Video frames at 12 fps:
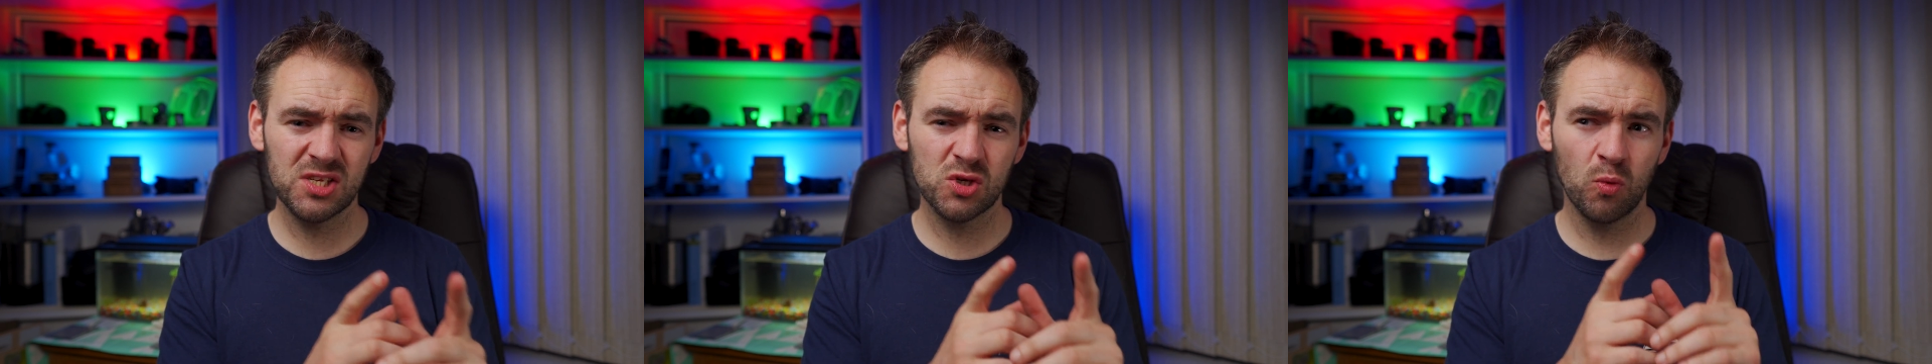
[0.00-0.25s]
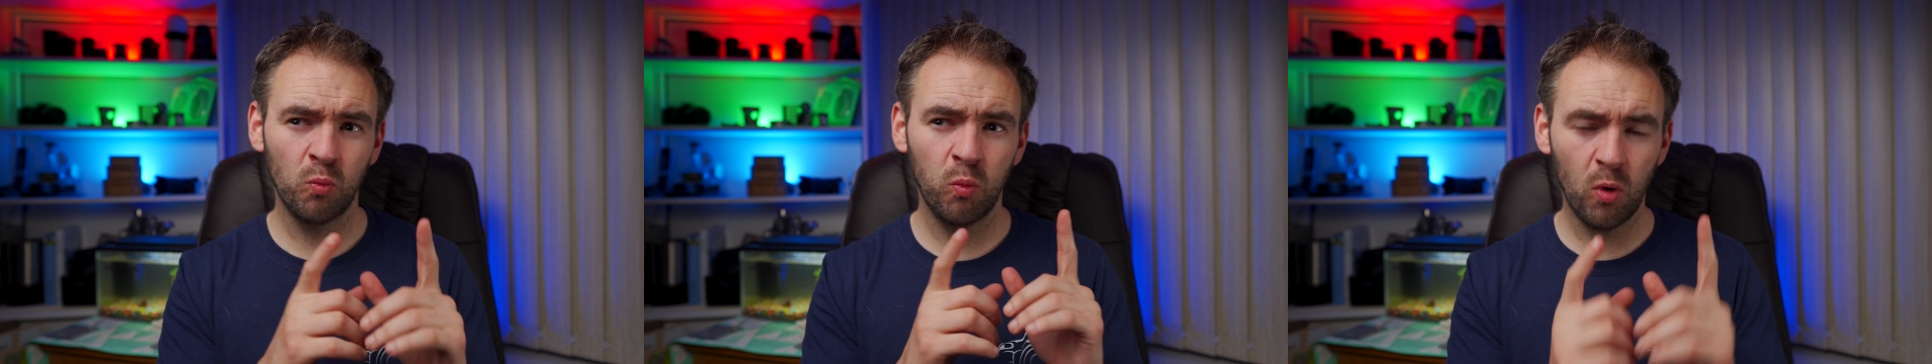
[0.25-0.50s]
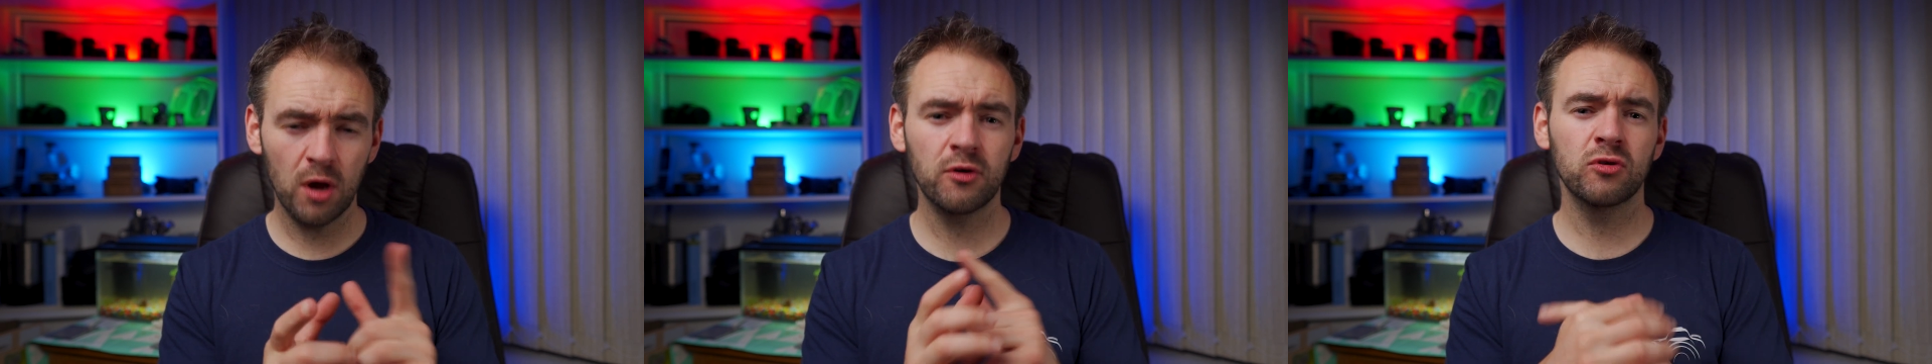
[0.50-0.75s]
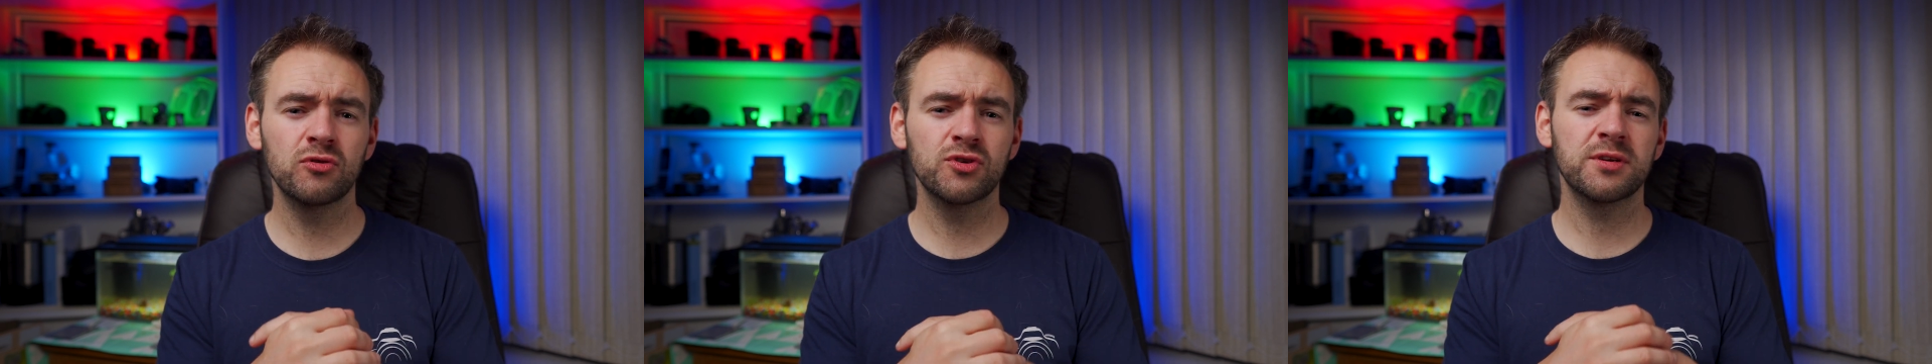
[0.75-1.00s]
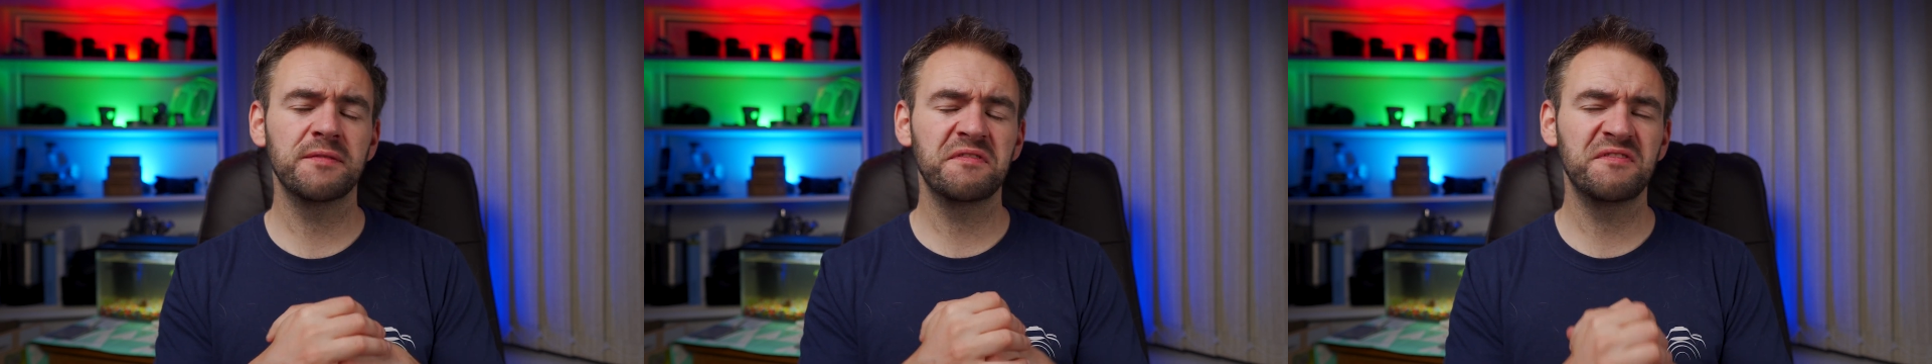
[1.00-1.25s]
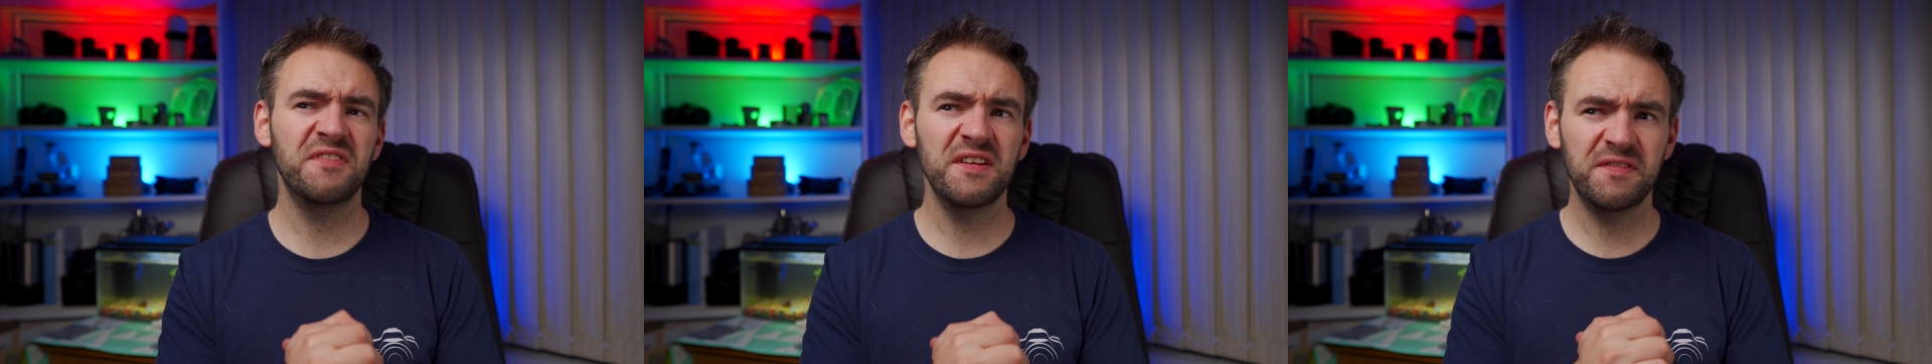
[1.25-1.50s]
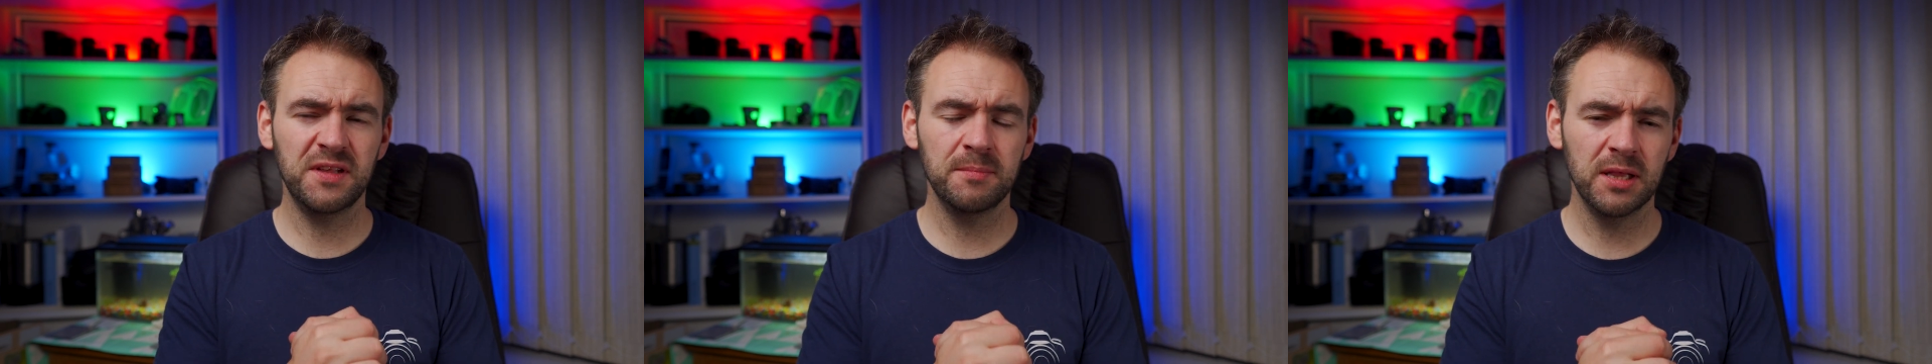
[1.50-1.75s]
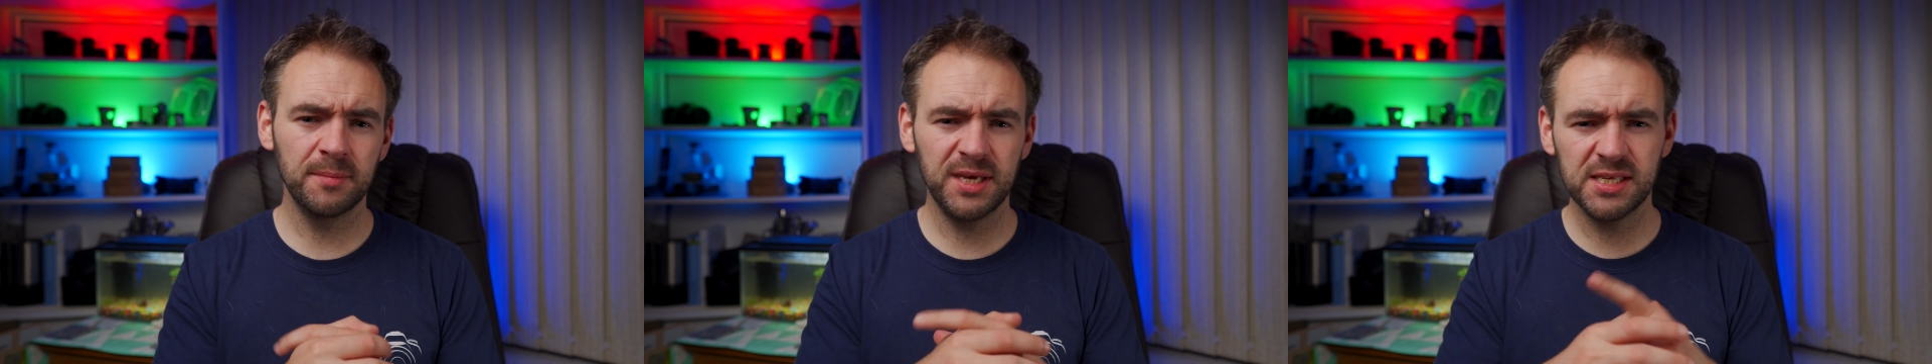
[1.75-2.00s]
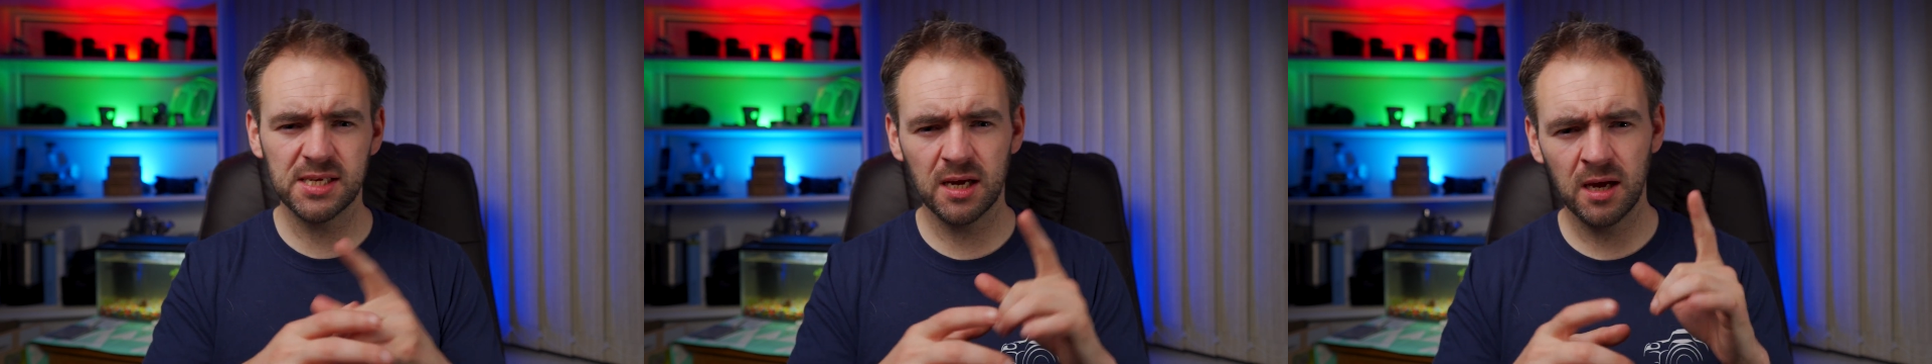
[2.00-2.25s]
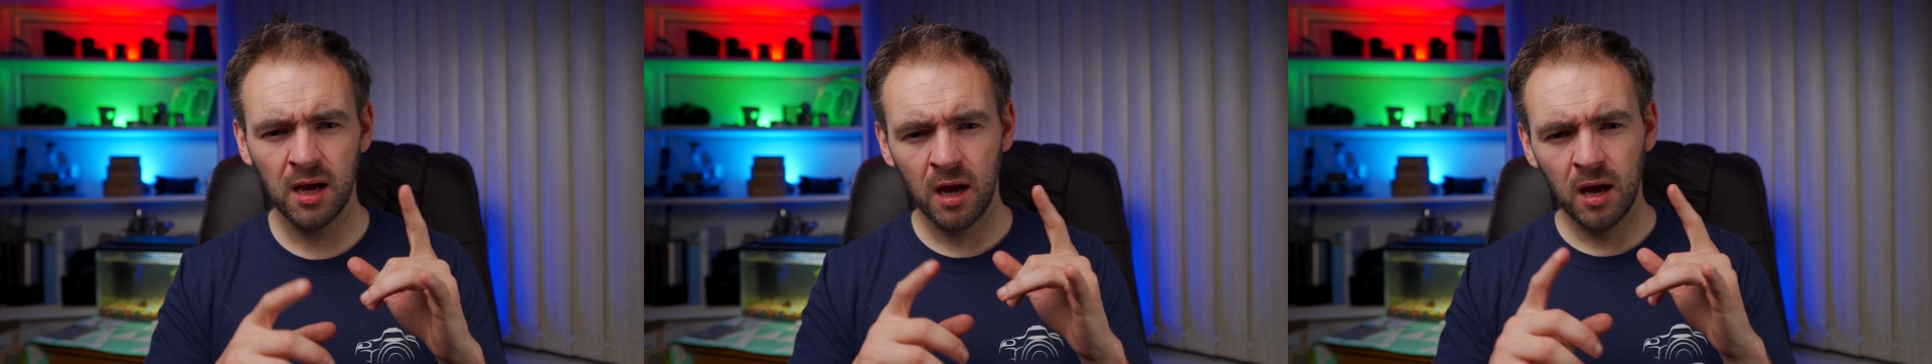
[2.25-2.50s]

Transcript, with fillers: to one hundred fifty millimeter,